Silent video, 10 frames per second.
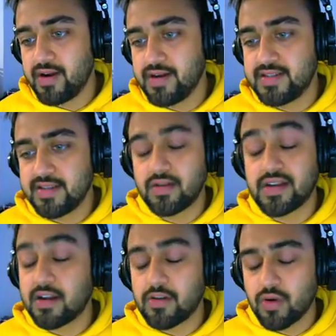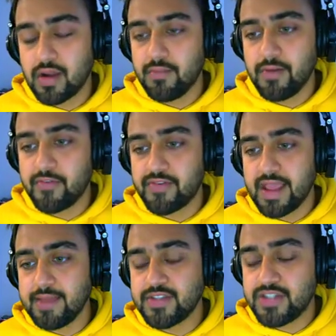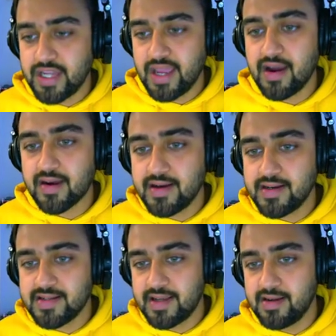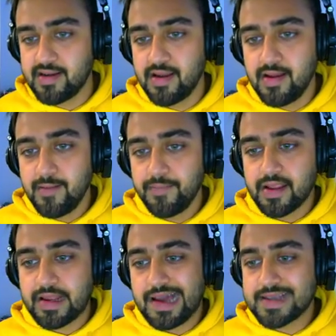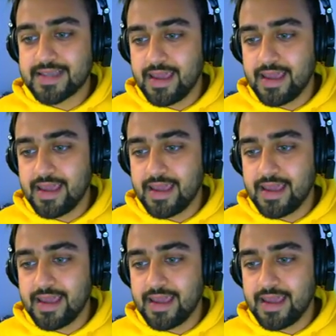or the total number of times J occurs in class K,